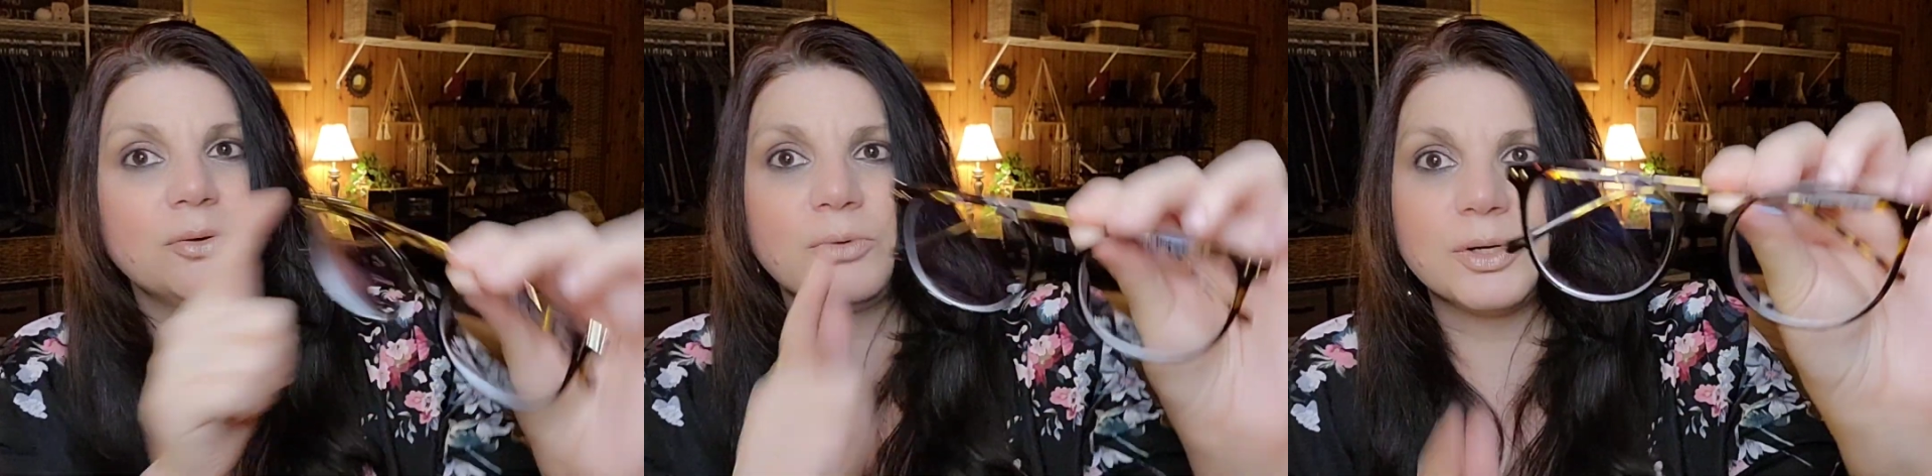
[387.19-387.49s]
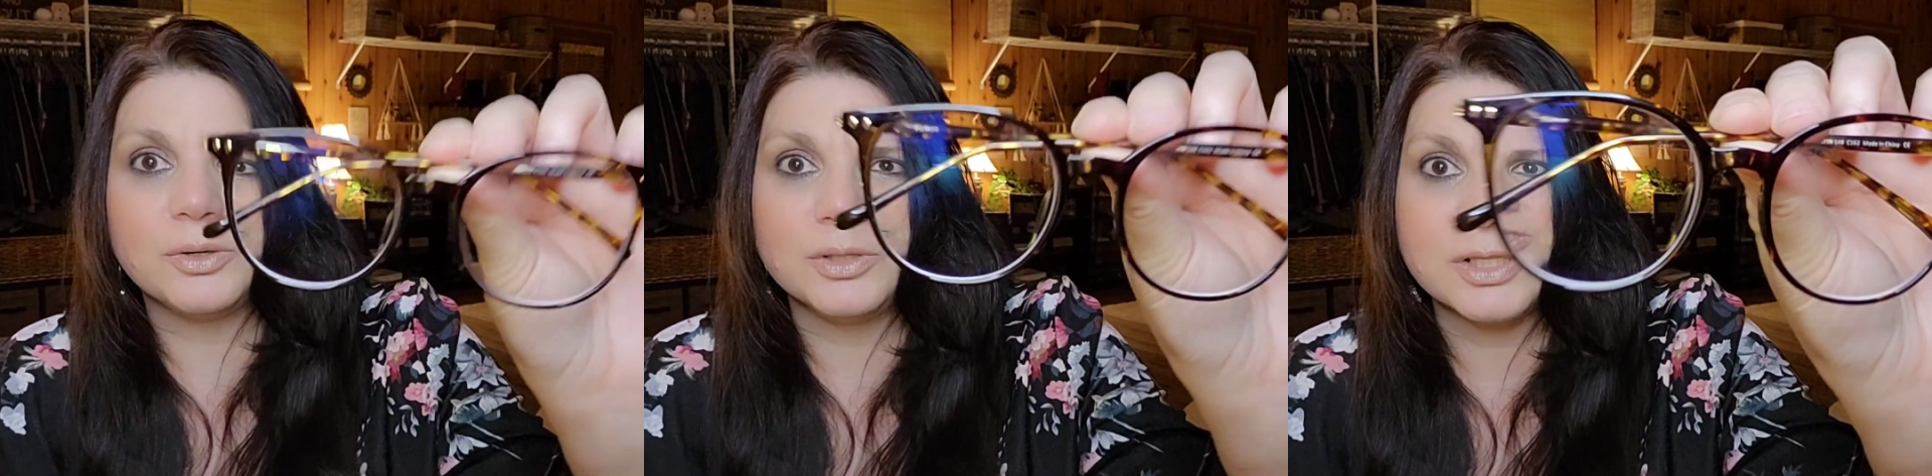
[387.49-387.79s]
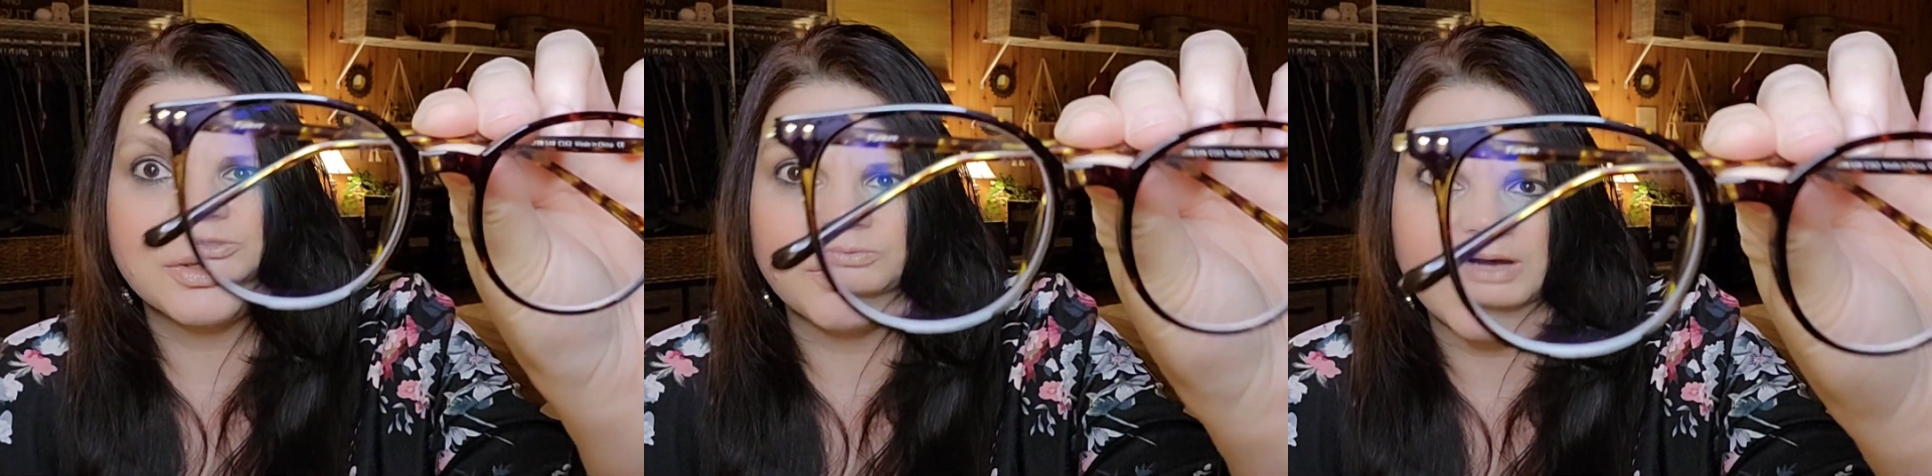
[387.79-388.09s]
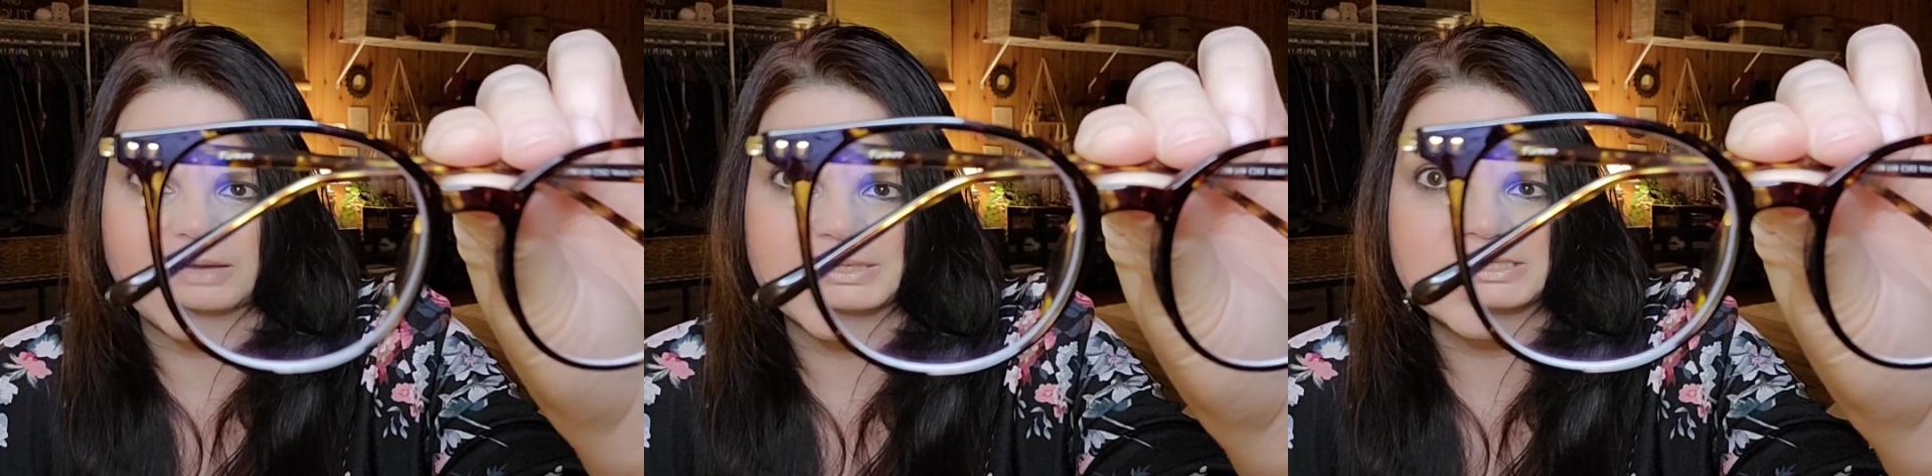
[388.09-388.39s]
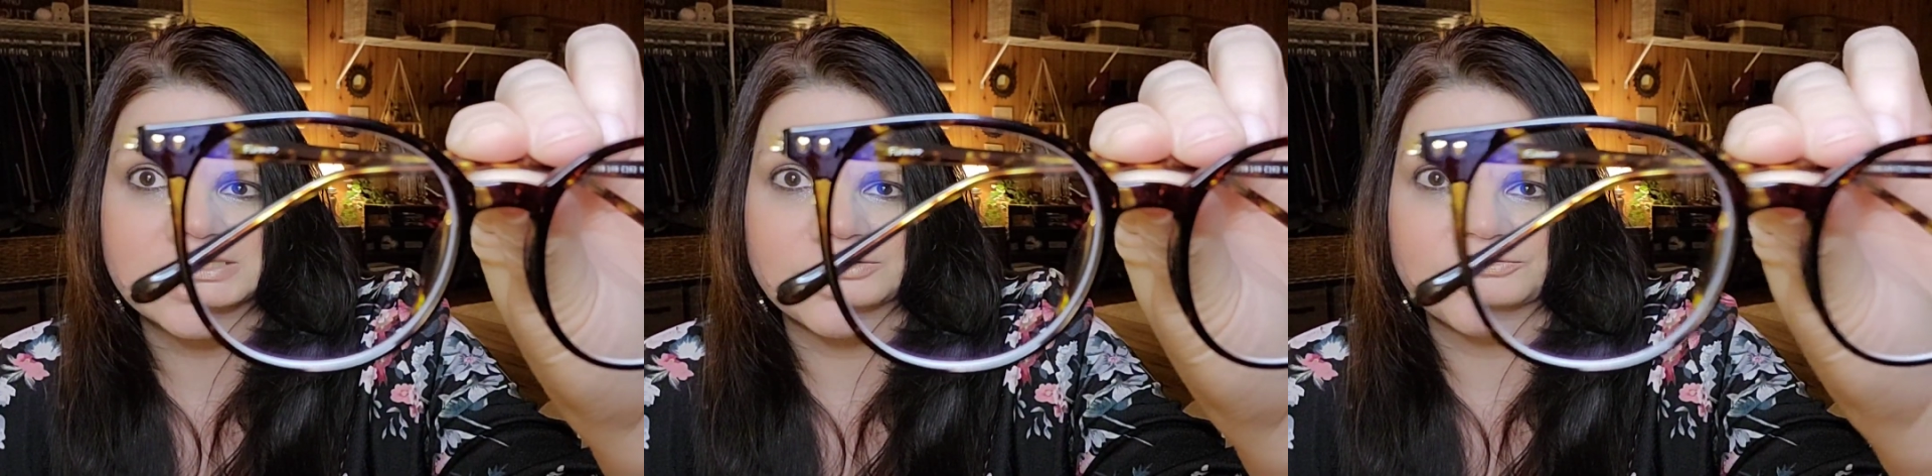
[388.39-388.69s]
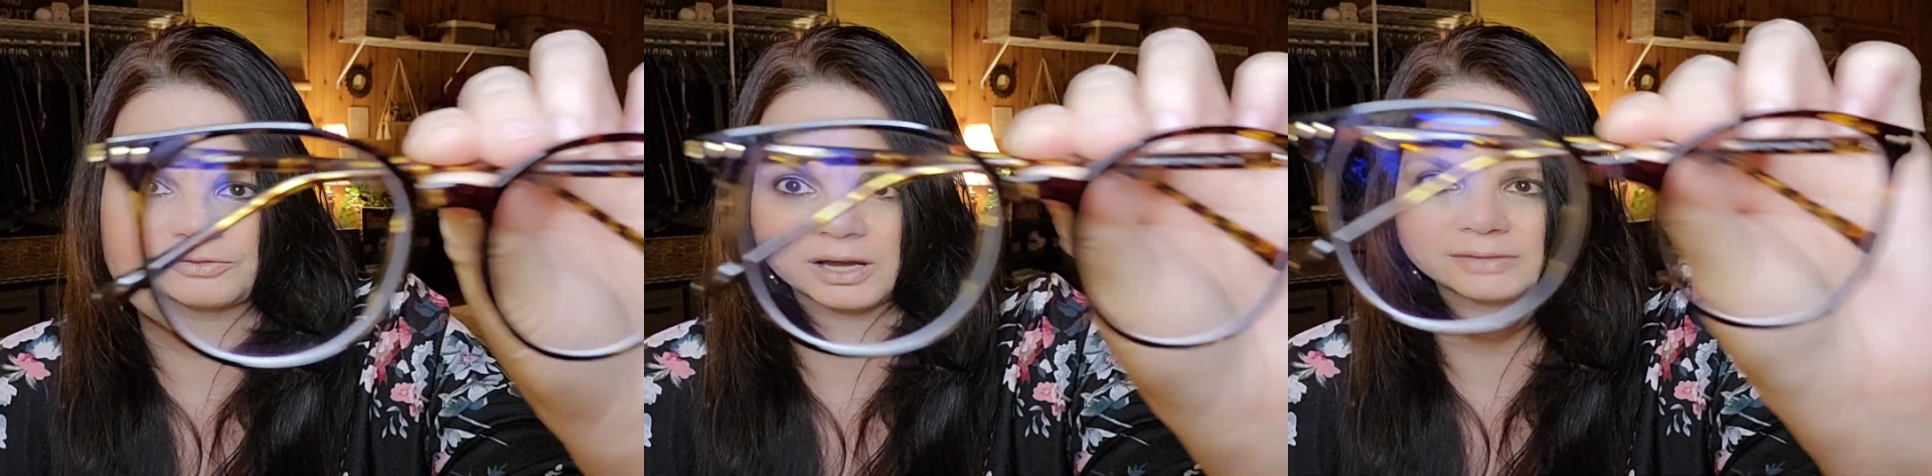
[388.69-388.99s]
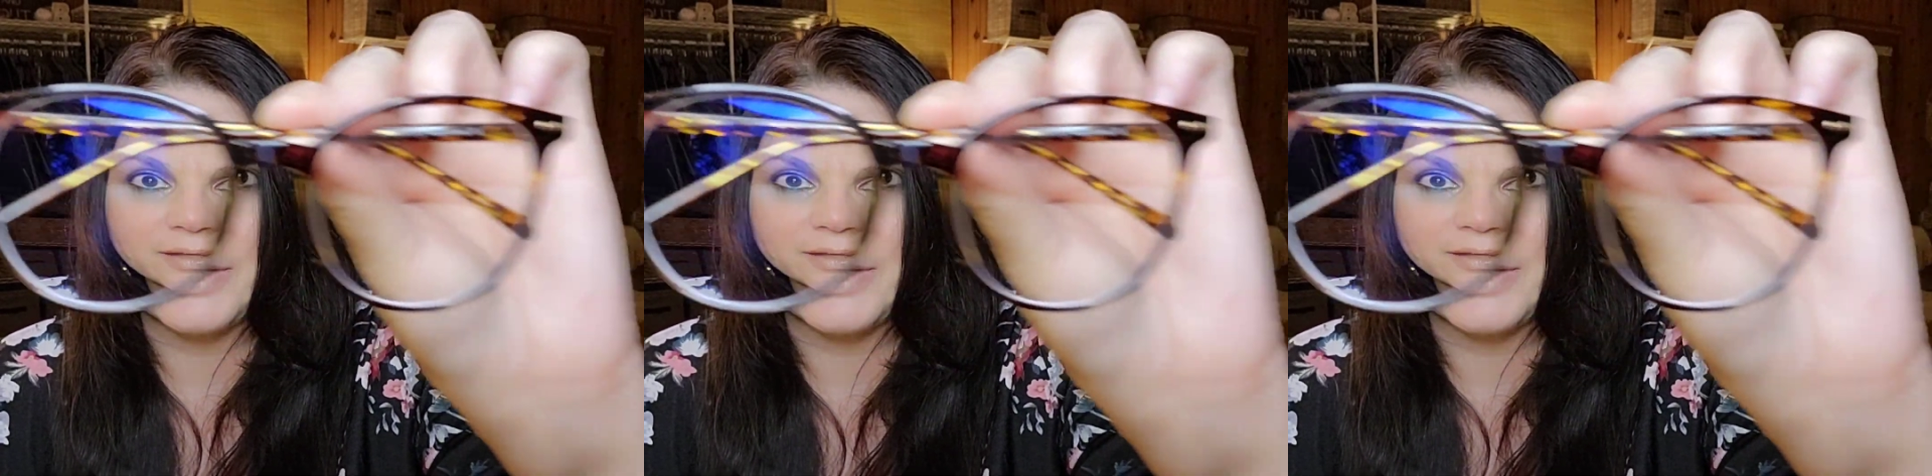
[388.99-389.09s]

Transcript: gold grommets in the front.